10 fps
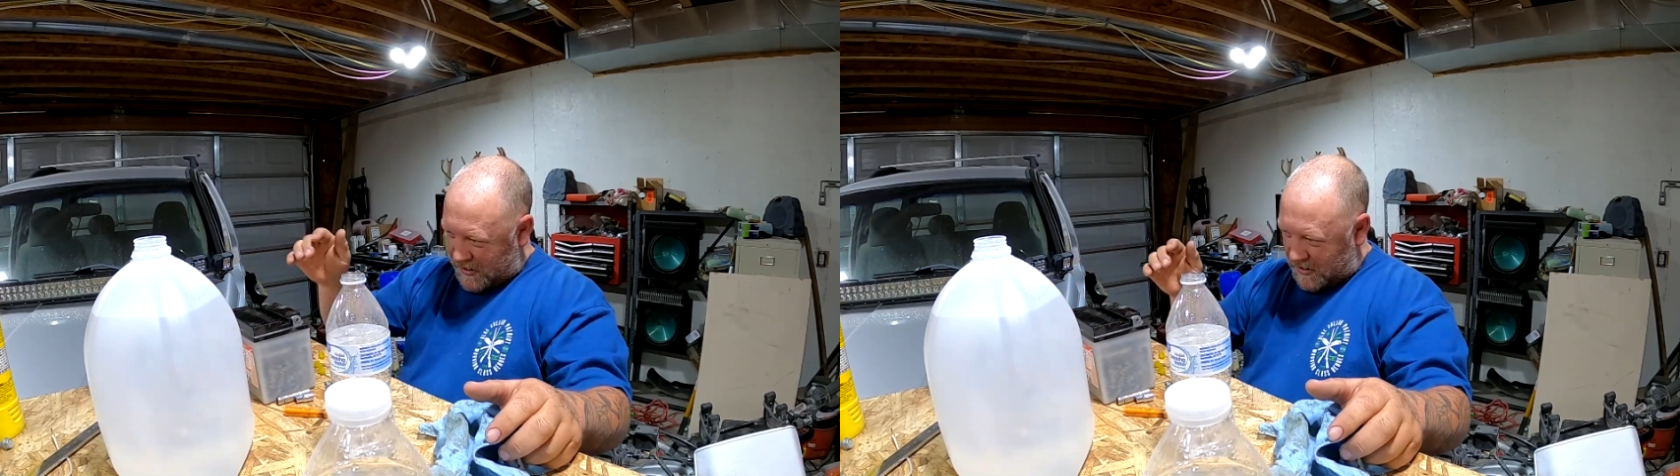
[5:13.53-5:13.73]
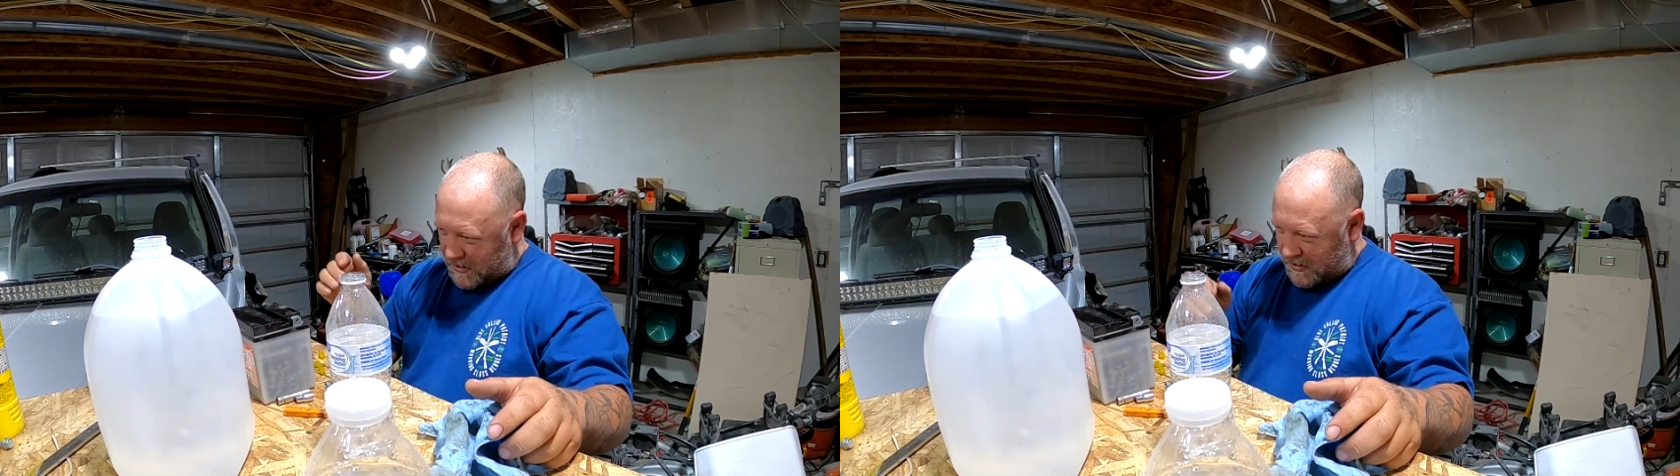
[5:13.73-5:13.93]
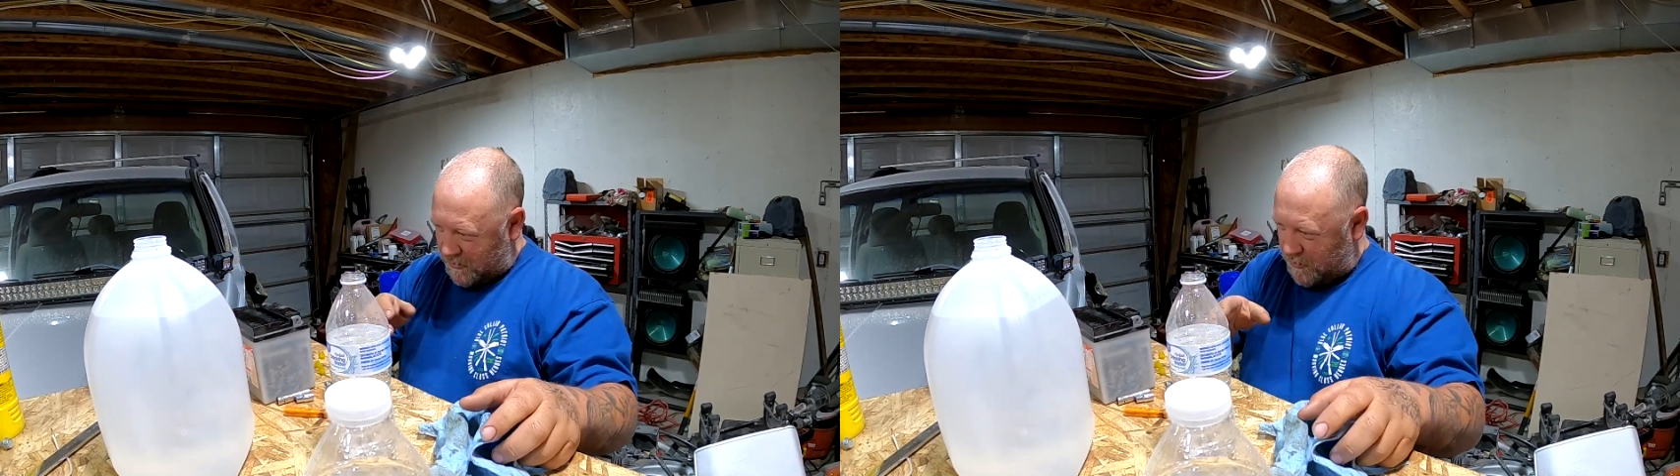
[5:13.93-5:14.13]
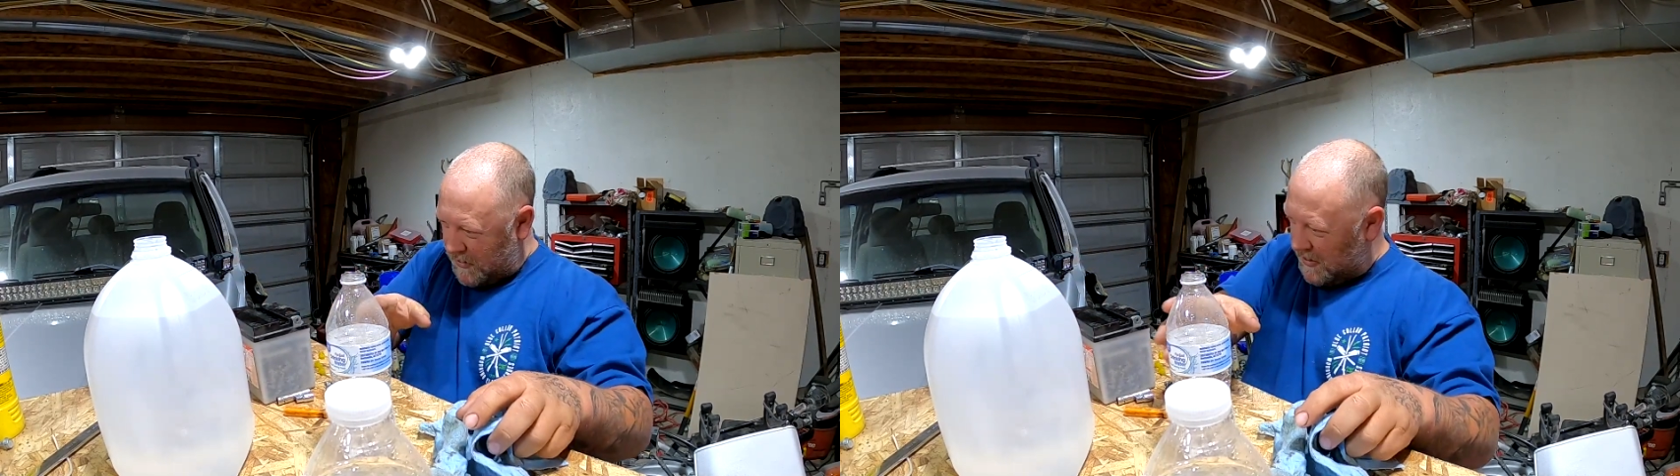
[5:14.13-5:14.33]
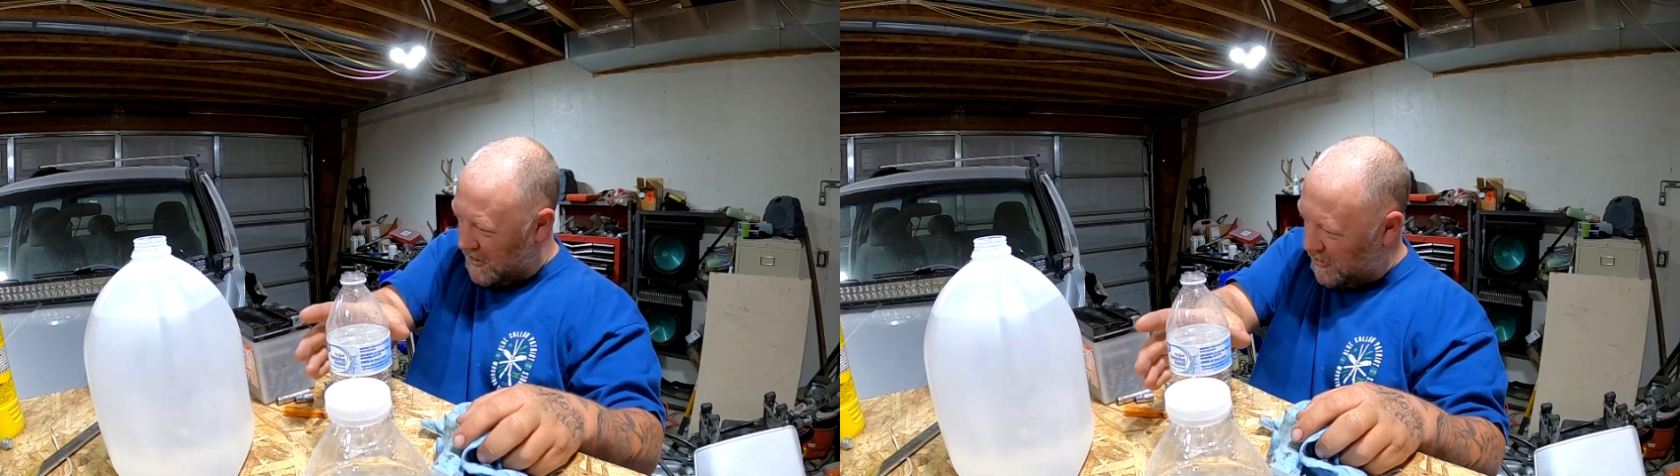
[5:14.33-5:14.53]
it a little
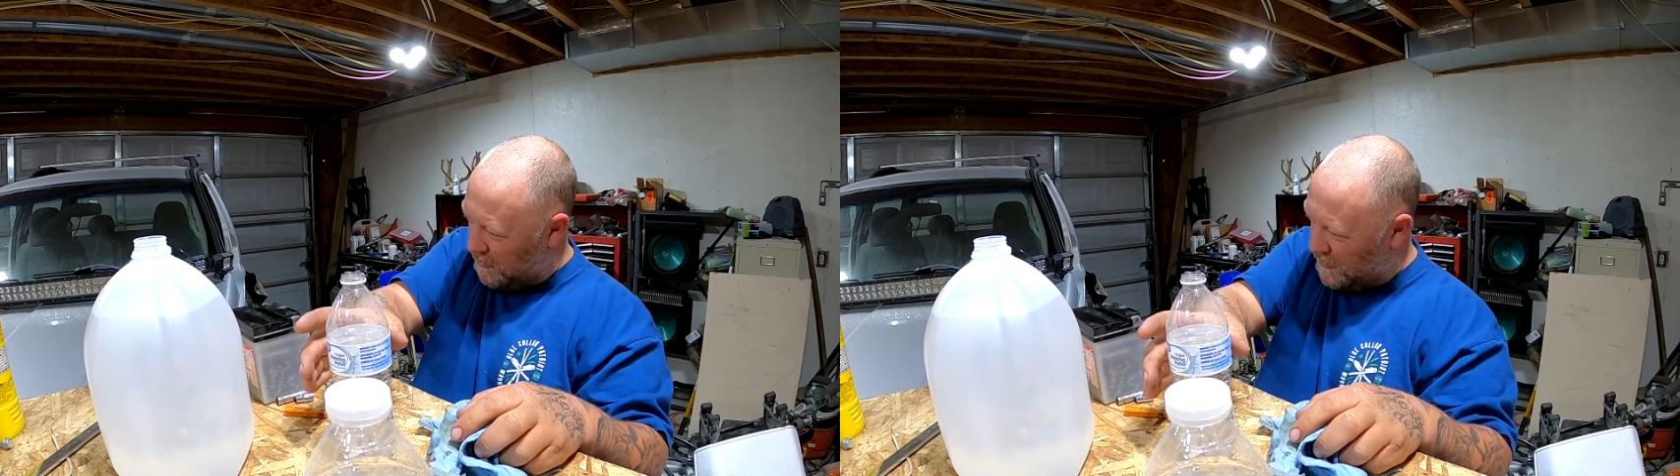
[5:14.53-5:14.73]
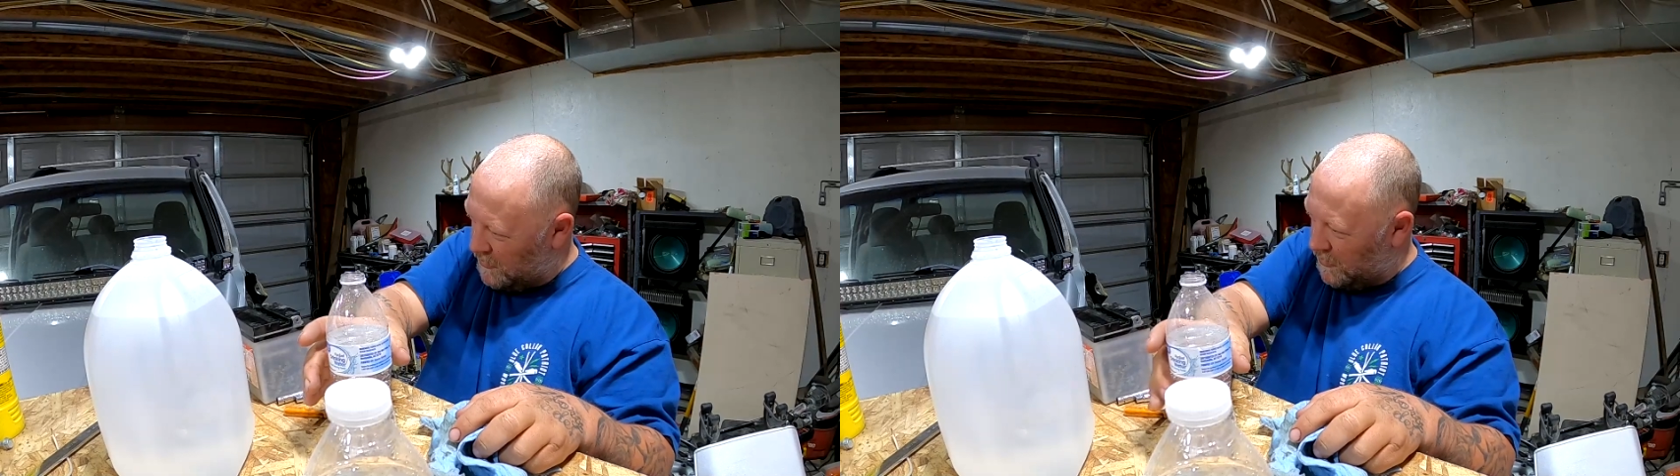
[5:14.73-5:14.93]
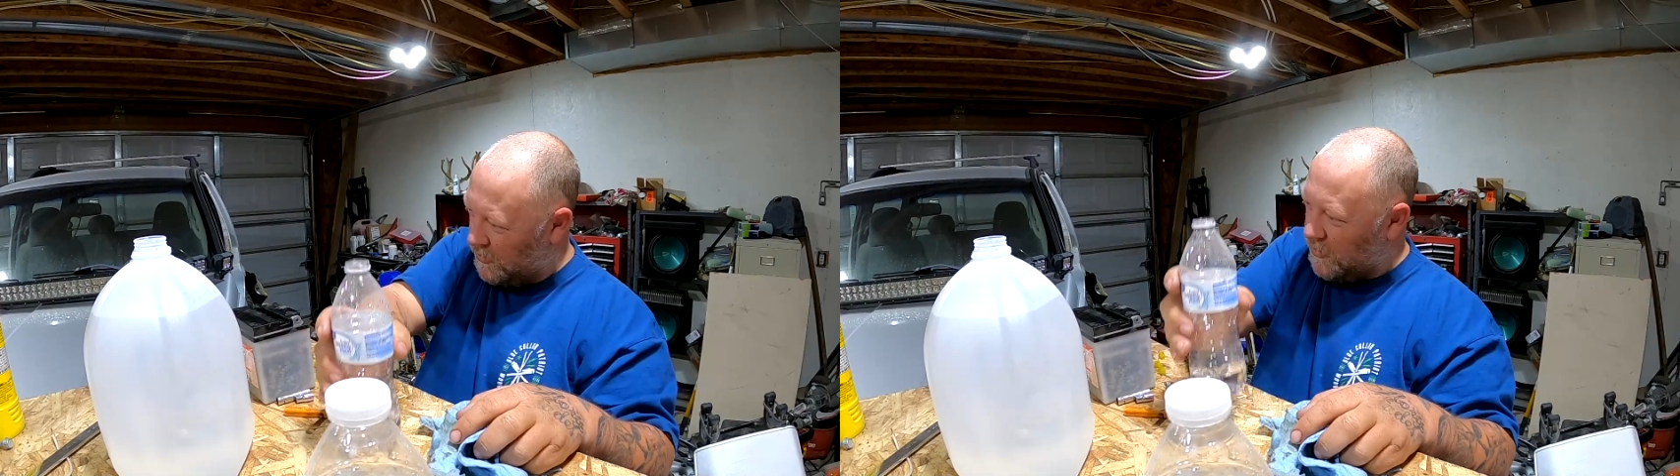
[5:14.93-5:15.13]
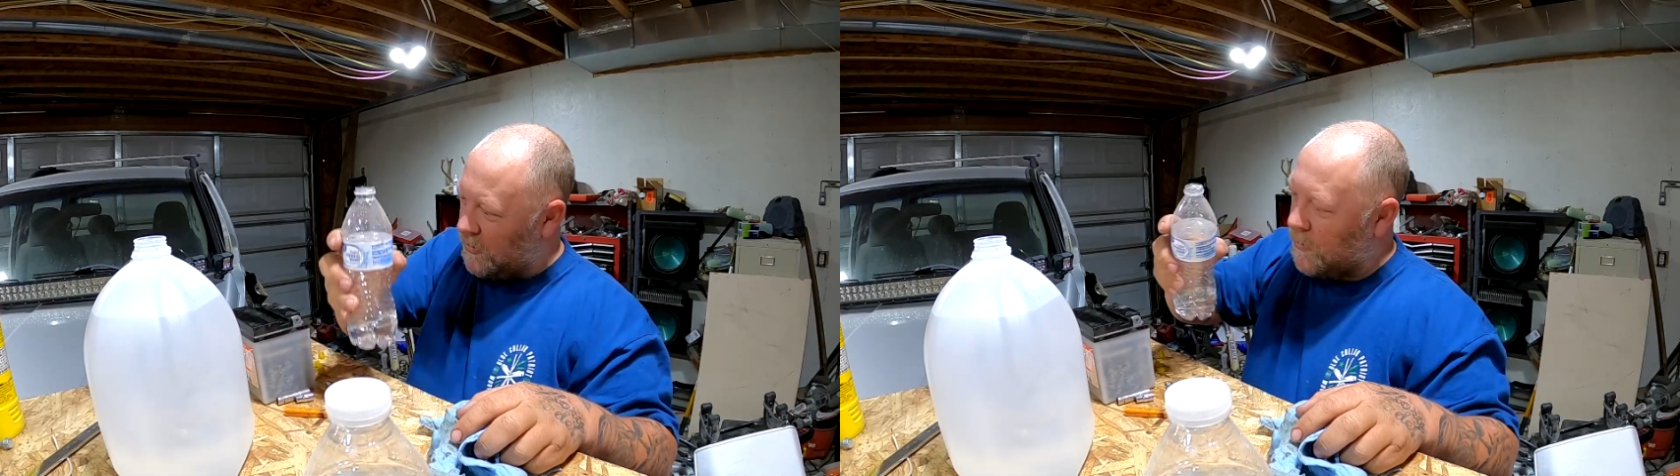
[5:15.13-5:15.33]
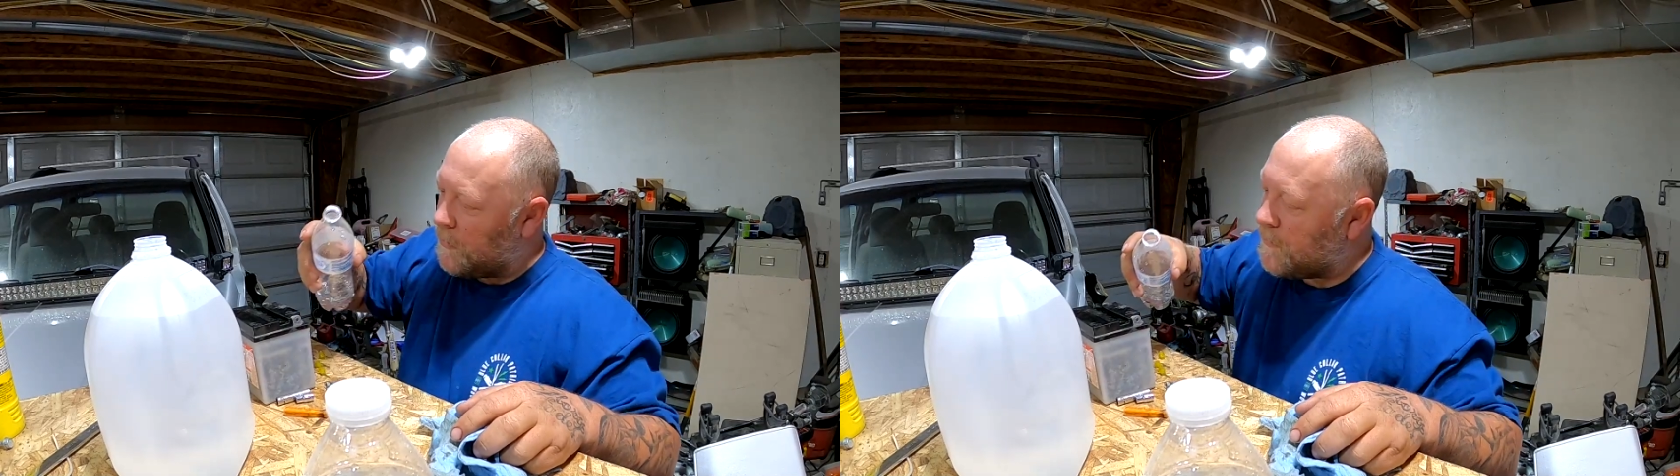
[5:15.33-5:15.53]
bit helped to